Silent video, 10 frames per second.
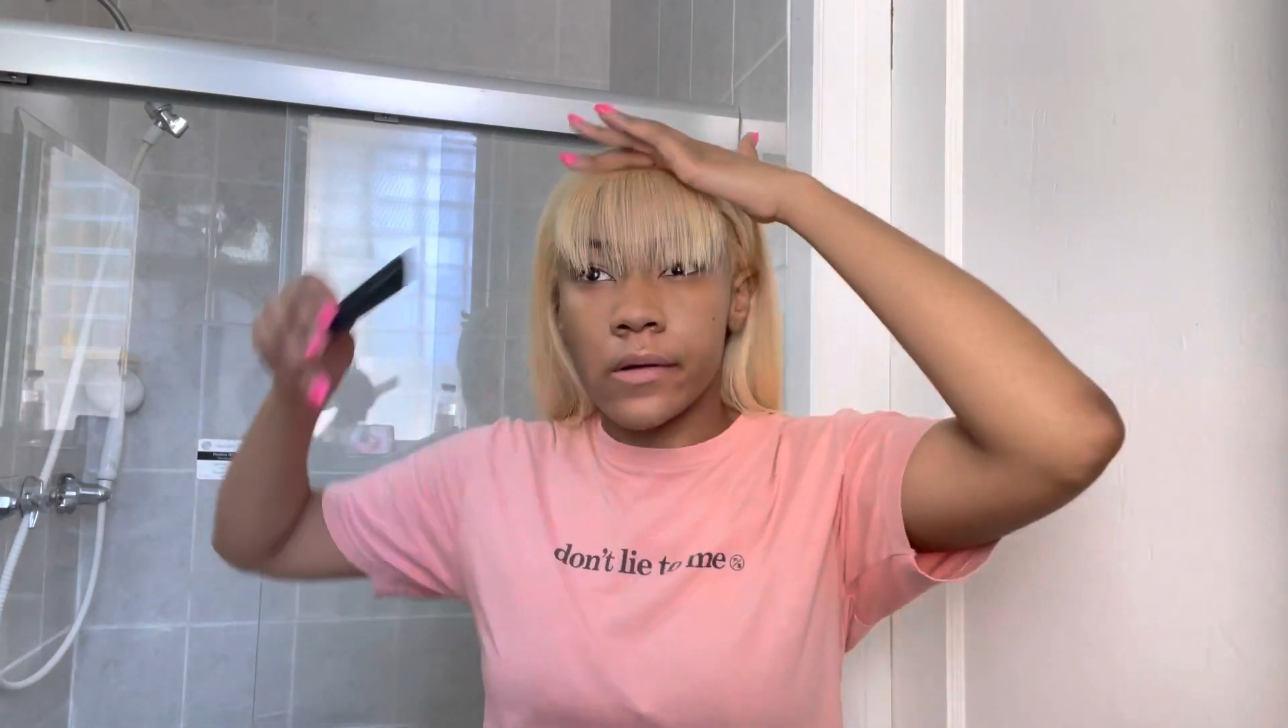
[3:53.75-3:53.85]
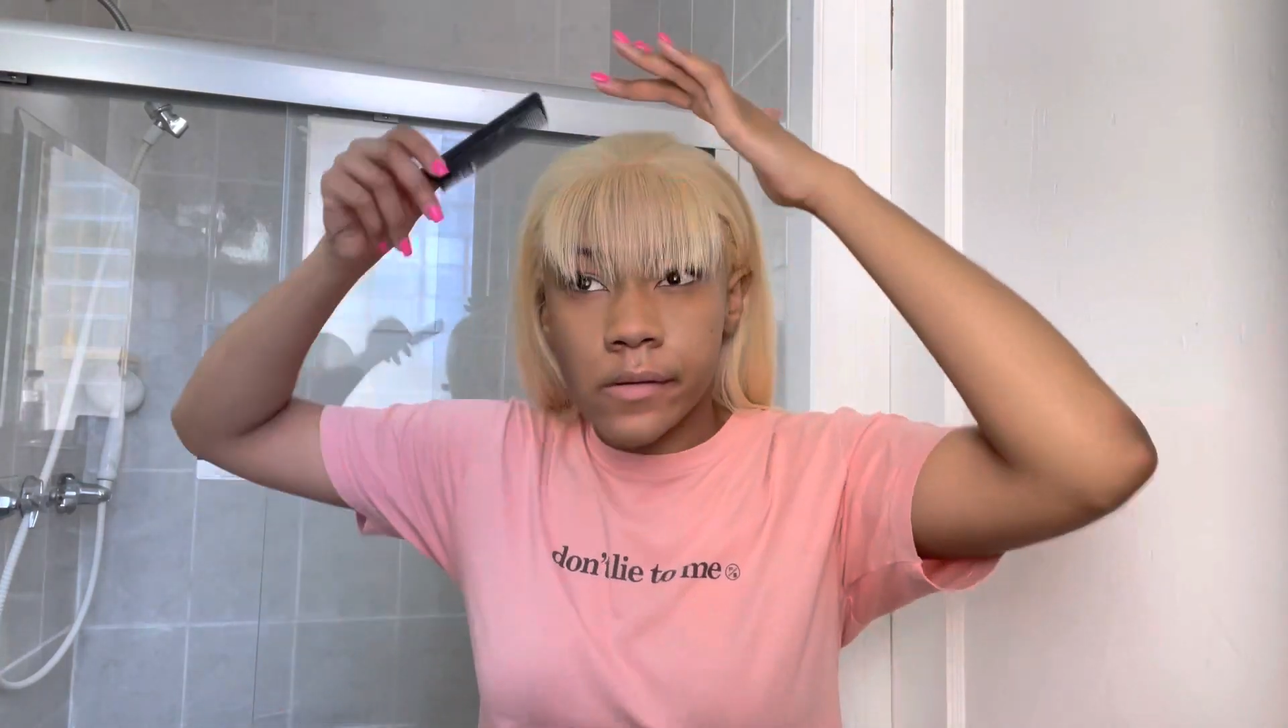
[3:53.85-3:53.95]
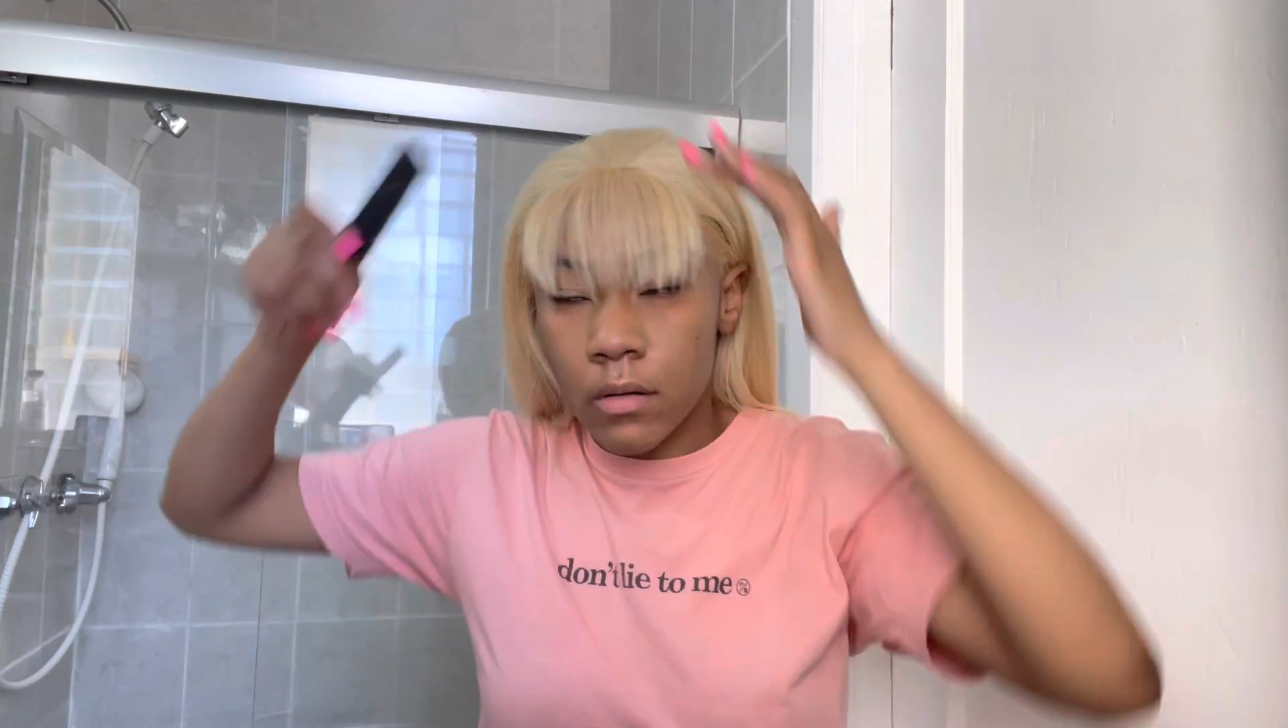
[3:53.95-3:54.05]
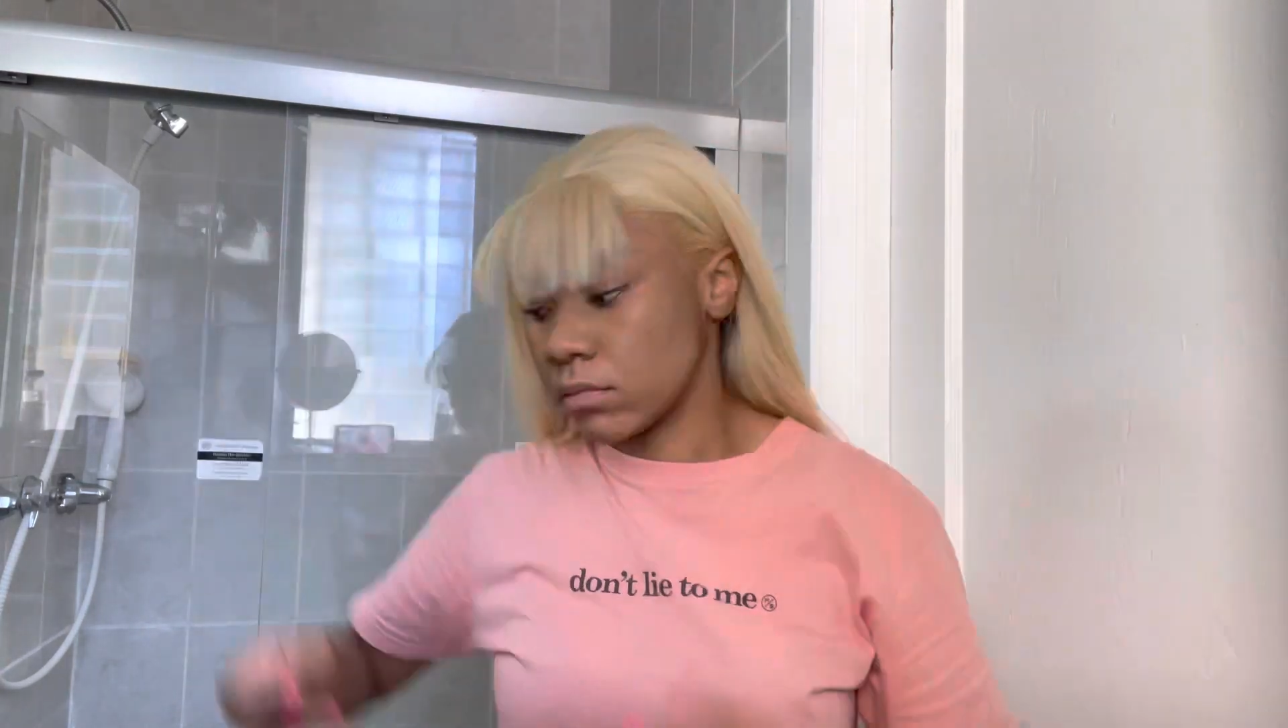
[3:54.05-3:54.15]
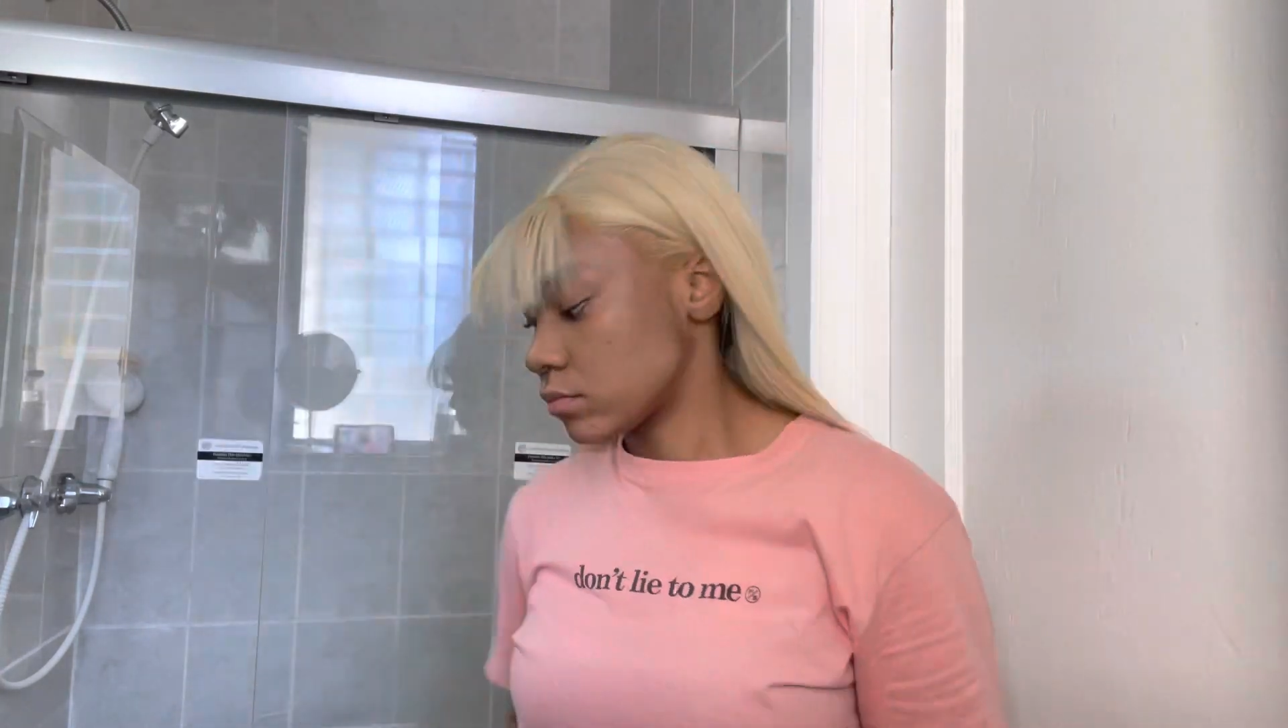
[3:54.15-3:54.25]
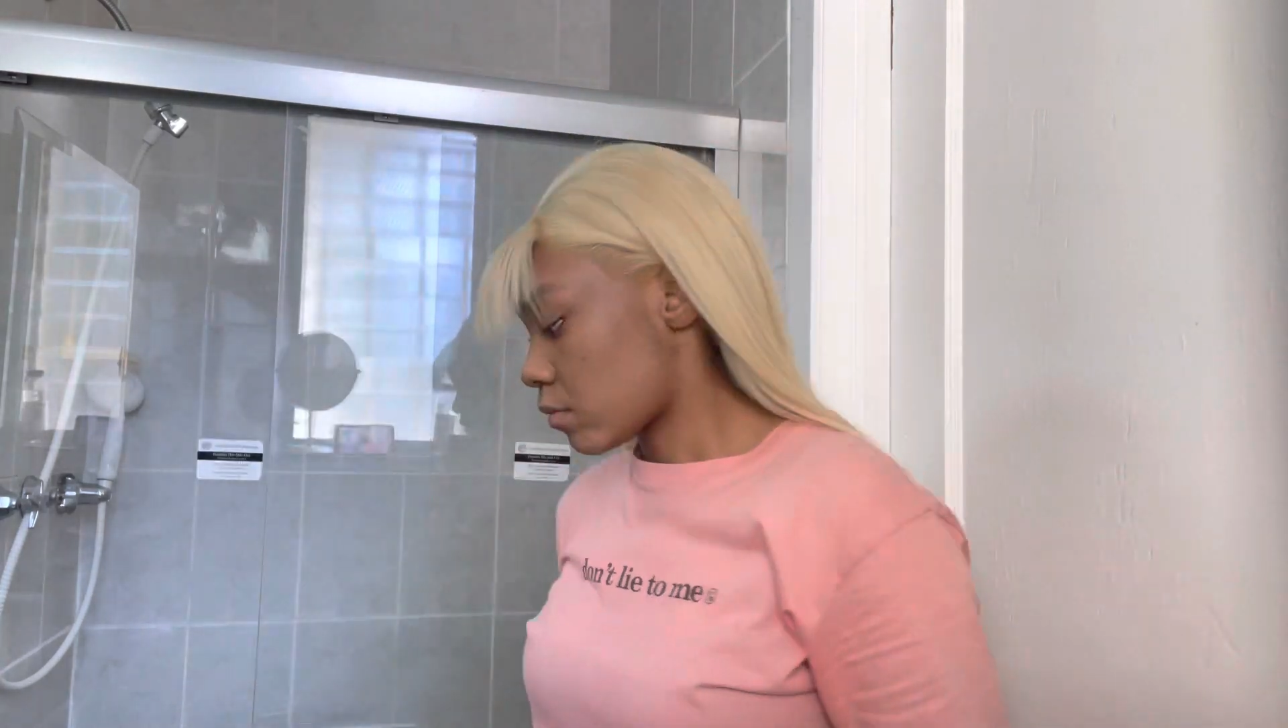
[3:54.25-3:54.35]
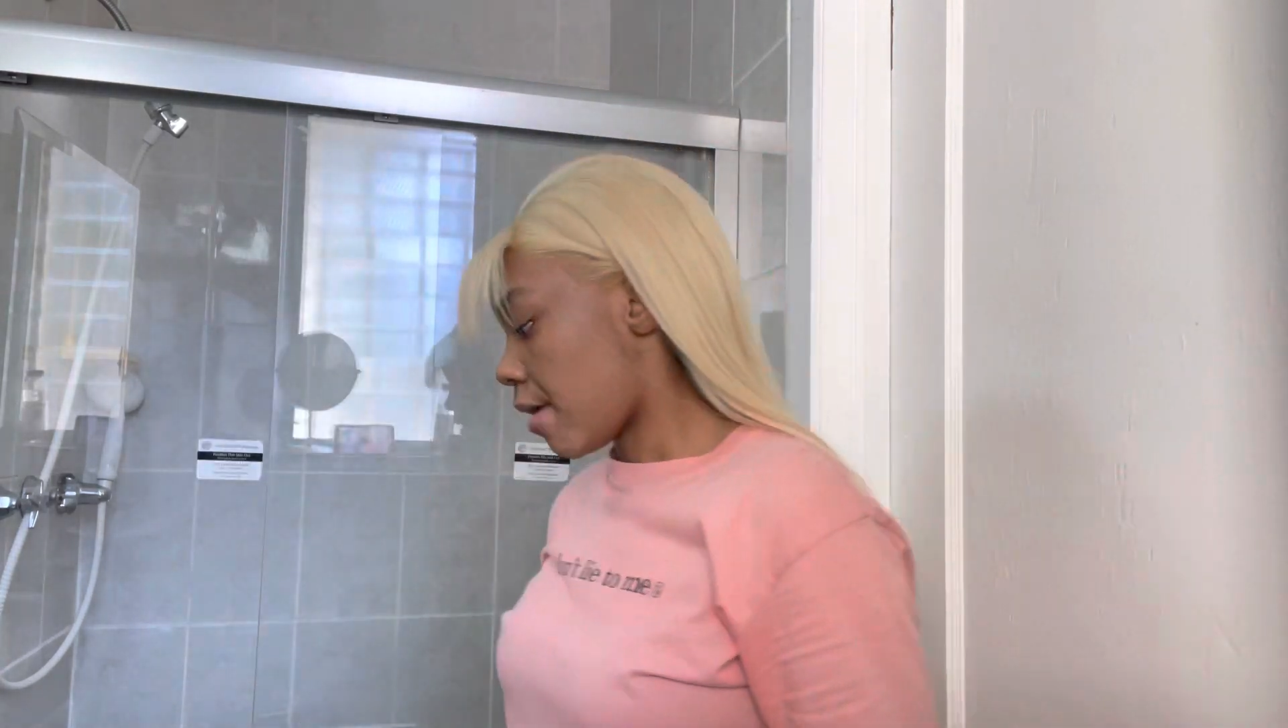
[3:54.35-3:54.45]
how I cut it,